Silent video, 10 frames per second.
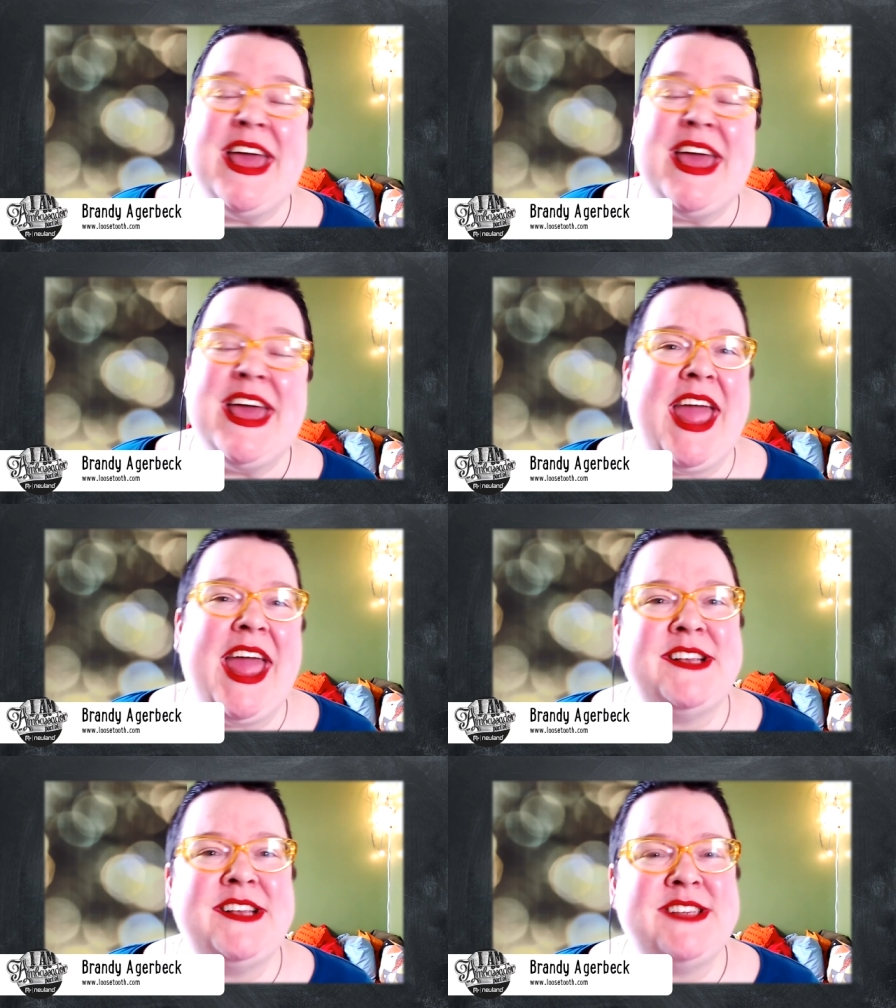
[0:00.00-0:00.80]

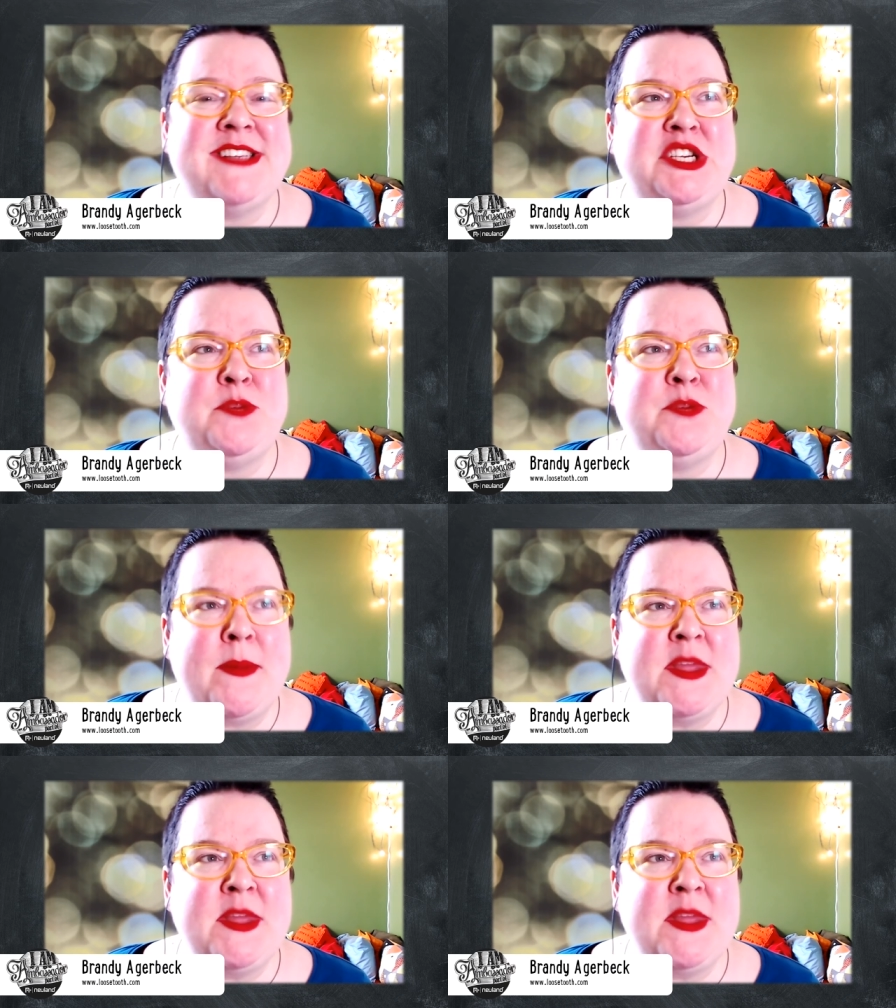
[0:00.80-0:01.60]
And uh, she brought me
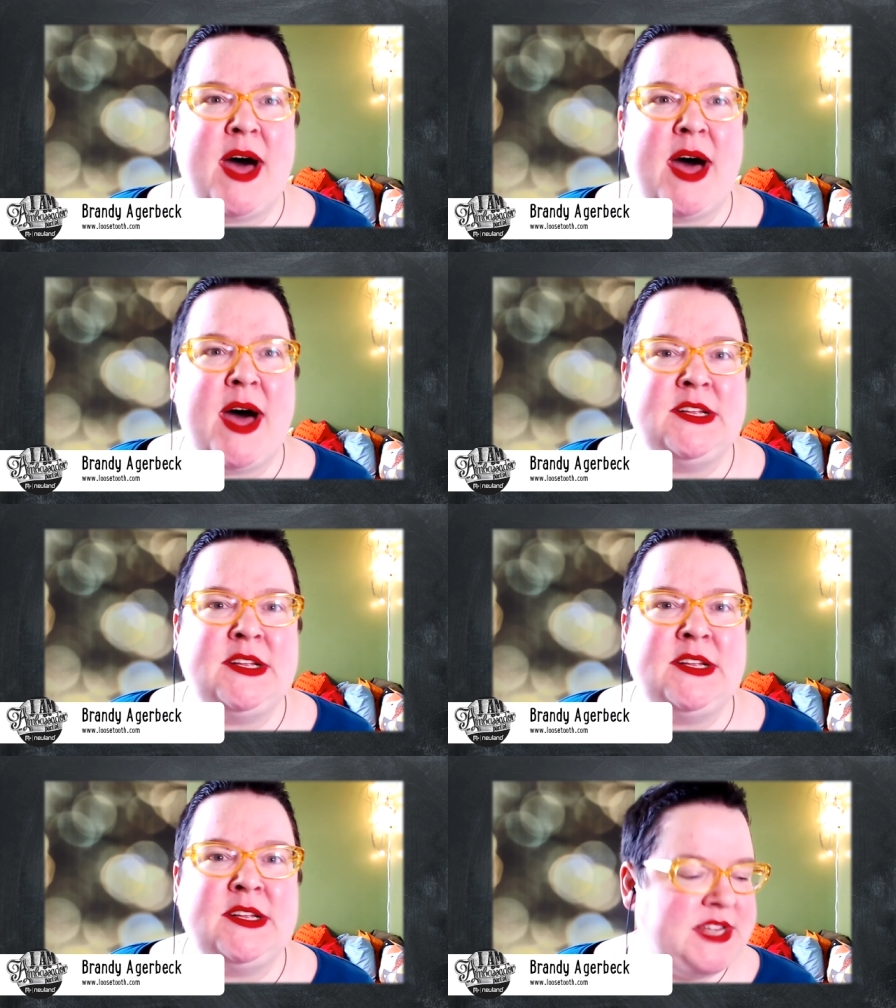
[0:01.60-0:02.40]
this model.
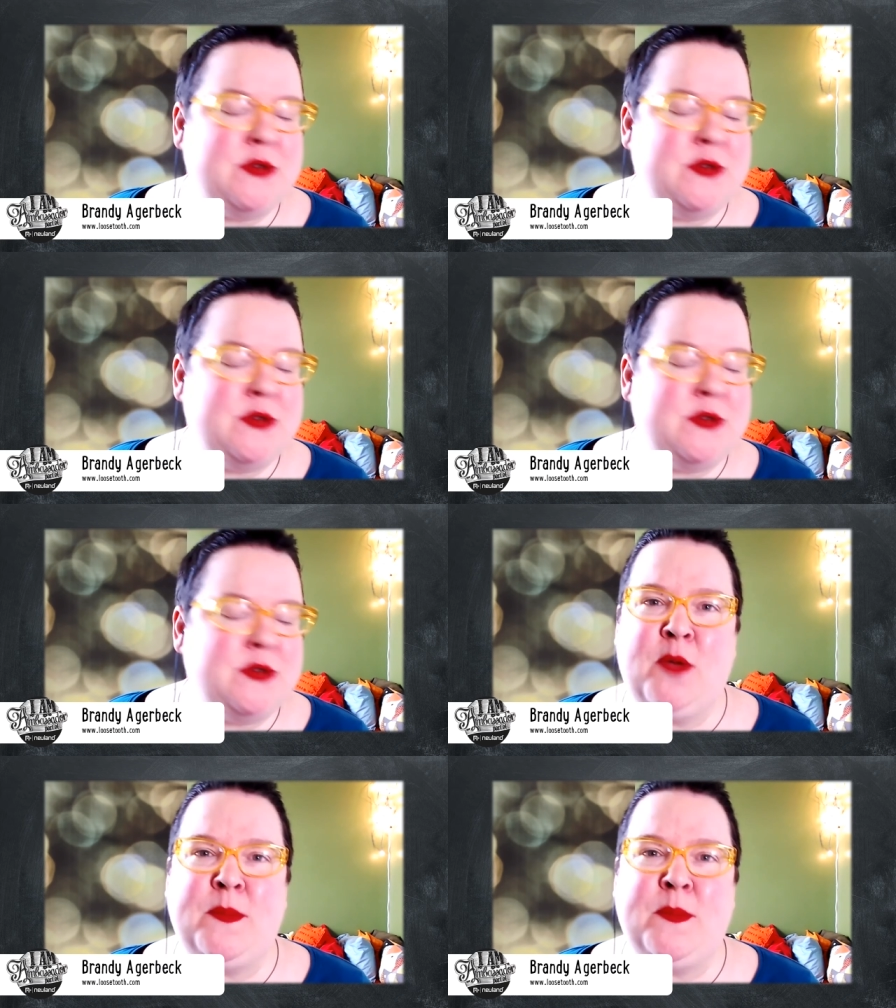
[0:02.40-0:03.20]
Um, Sandra's going to
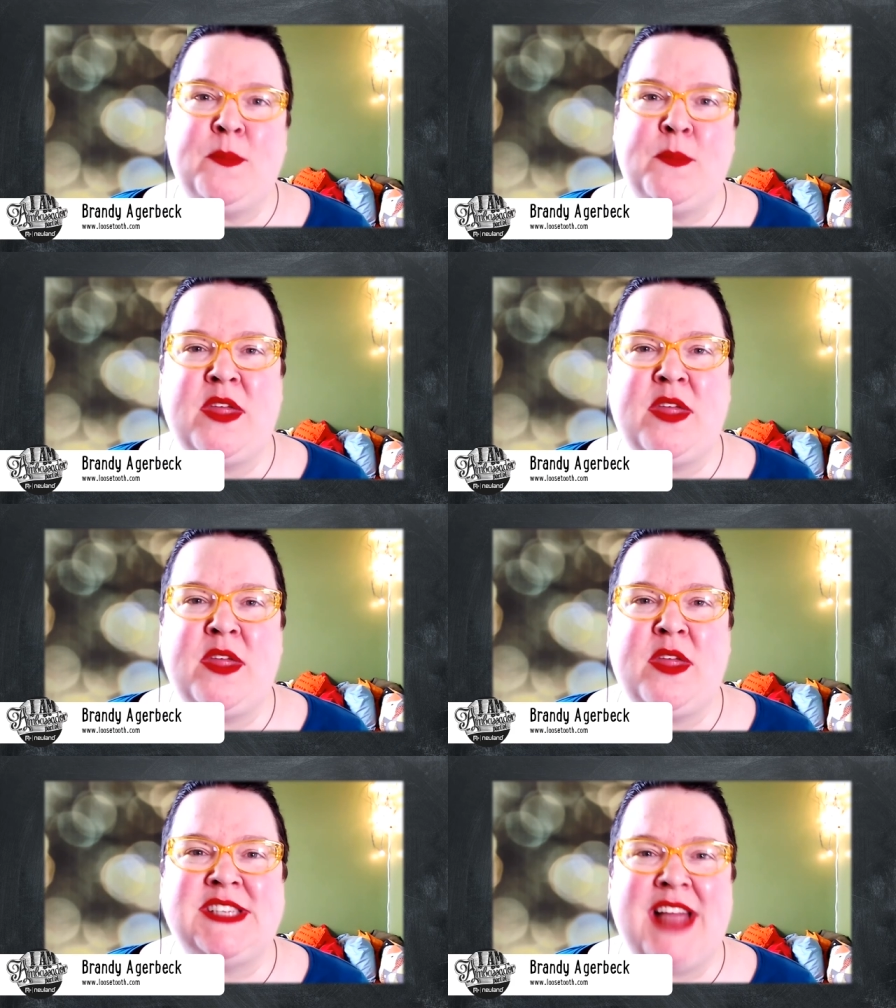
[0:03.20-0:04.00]
help me with
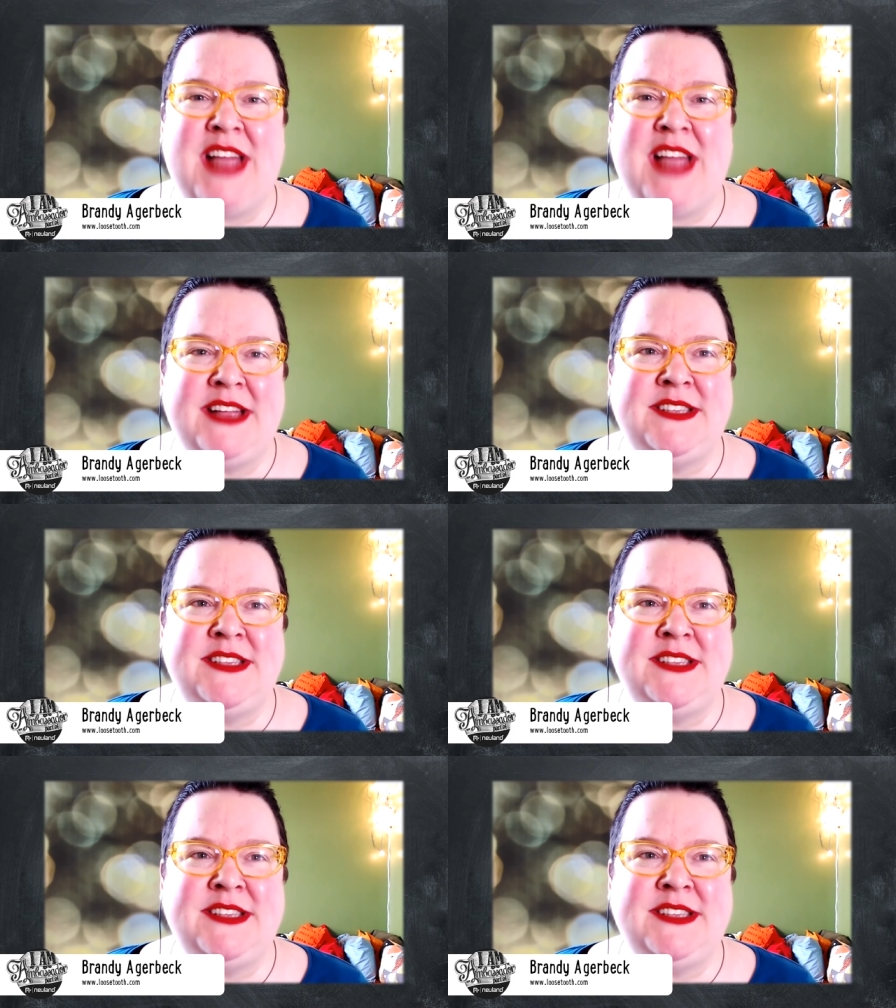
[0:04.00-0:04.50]
the slides.